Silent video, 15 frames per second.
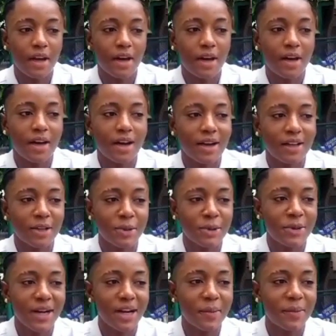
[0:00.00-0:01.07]
Yeah, you
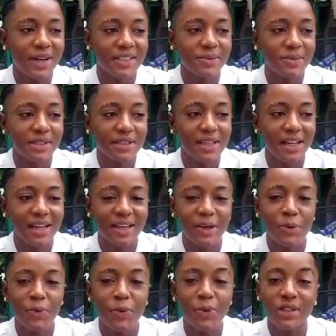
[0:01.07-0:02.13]
know, camp has been
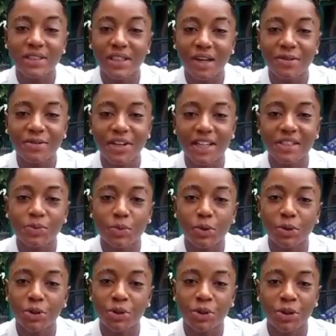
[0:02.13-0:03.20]
a wonderful
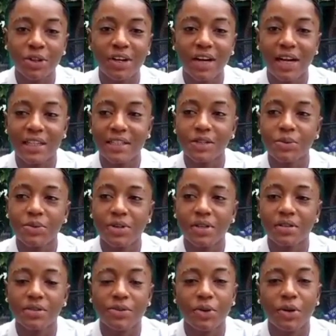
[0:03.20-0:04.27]
exposure and
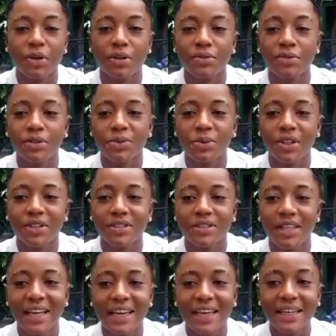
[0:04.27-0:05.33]
experience for all of us
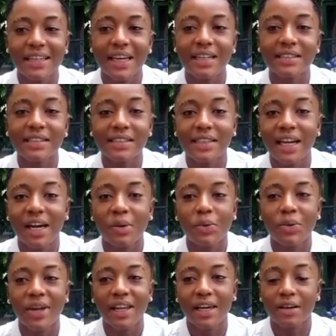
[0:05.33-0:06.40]
because here in this
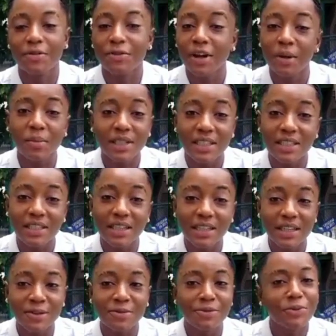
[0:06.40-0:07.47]
camp, we are like family.
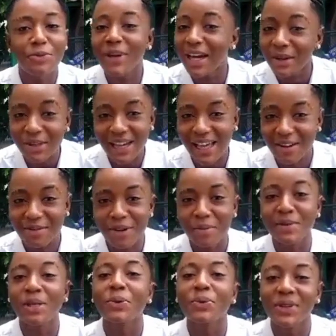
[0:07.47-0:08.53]
If we are not like
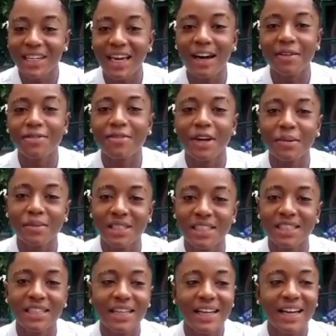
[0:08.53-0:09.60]
family, we are
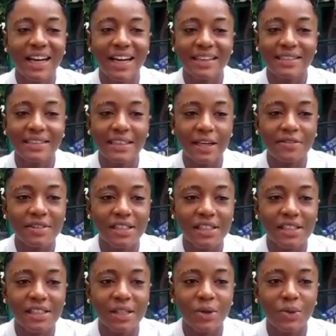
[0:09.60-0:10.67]
family. And
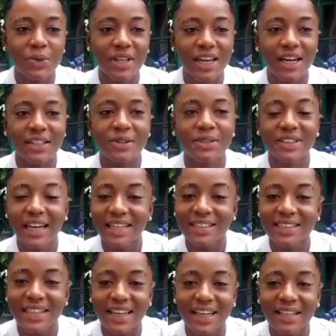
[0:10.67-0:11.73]
definitely, we are
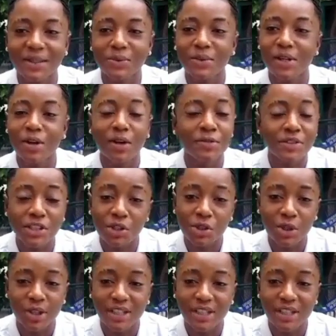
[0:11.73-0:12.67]
united, we love each